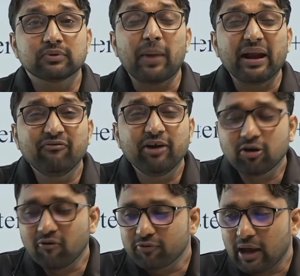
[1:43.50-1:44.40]

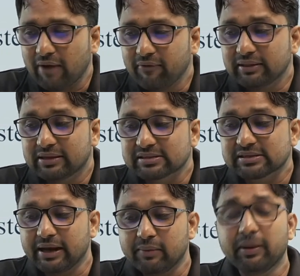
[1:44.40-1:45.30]
benefit of having
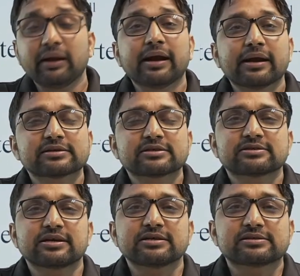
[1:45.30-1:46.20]
this inbuilt data
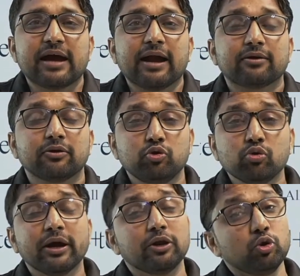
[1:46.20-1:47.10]
structure is that
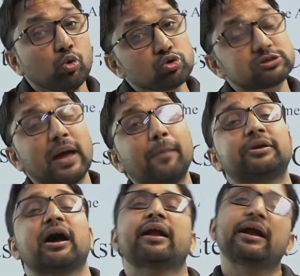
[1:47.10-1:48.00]
you can use
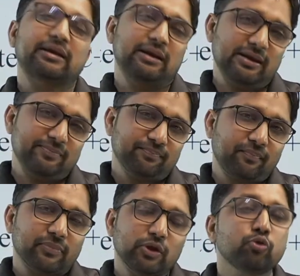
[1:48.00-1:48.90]
them directly.
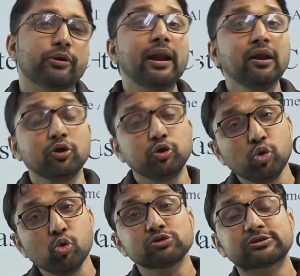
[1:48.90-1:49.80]
You can
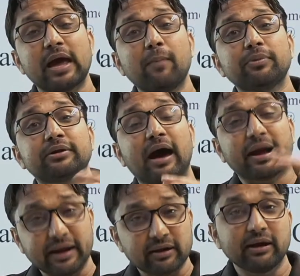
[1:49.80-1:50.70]
use them
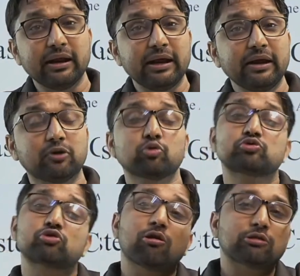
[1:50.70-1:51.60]
directly
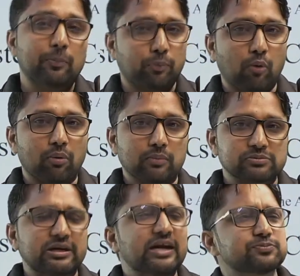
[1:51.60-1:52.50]
to solve the
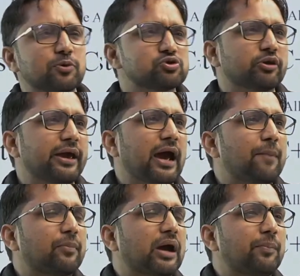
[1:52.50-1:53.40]
problems. Let's suppose, okay,
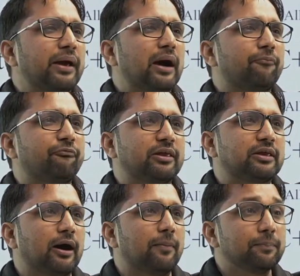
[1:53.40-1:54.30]
I'm coming up
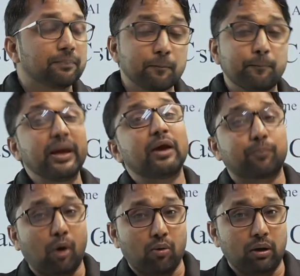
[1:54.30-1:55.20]
with a
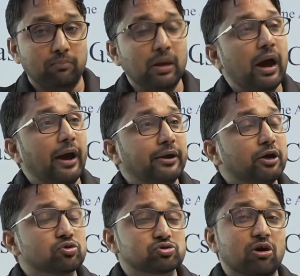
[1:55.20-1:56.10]
big problem. I
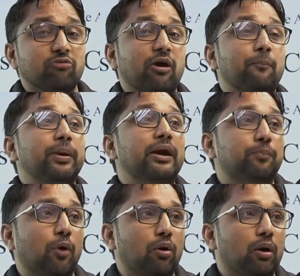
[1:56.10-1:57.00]
need to solve a
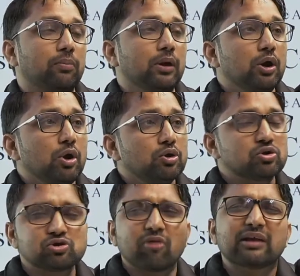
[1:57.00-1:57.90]
big problem.
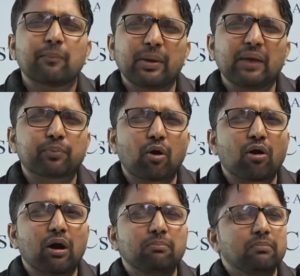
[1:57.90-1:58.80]
To solve the big
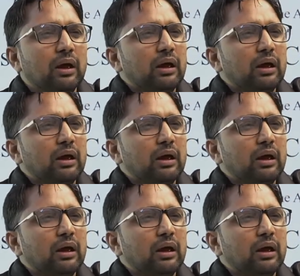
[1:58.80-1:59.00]
problem,